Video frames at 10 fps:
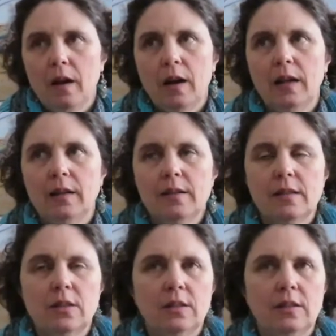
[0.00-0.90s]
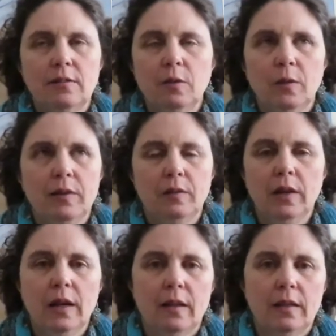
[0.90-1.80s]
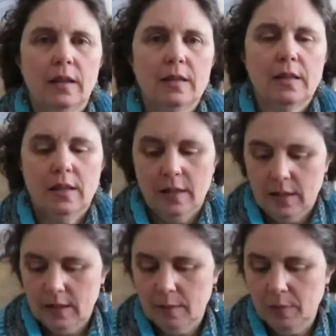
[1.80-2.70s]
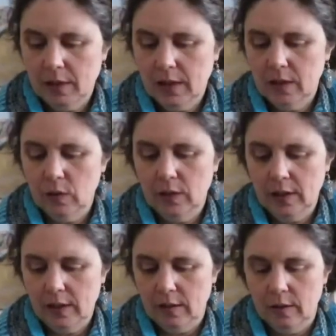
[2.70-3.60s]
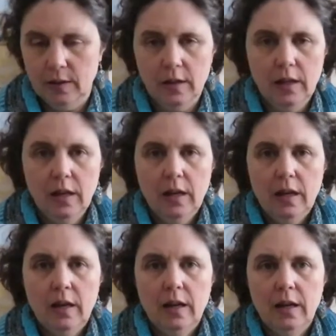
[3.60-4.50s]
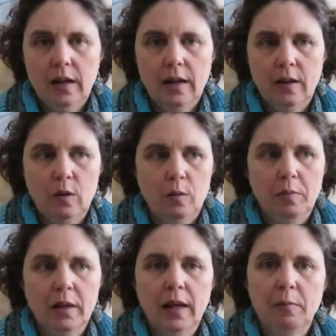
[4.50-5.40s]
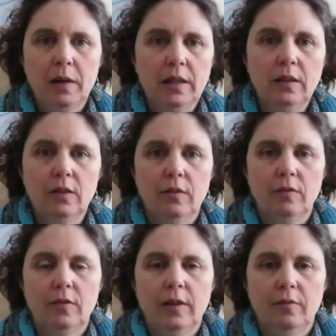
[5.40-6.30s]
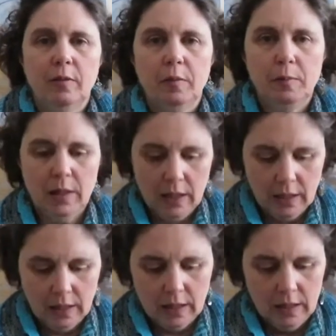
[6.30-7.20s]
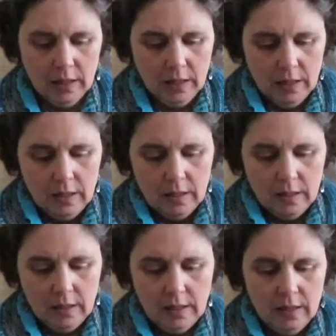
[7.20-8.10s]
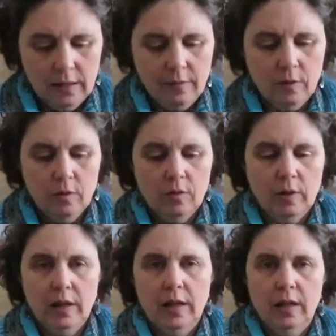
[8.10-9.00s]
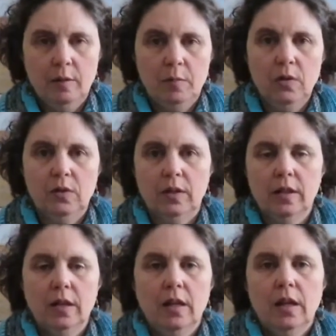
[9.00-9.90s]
And that's such a different way of looking at things. And it's a bit like learning how to play by ear from the beginning and never relying on music.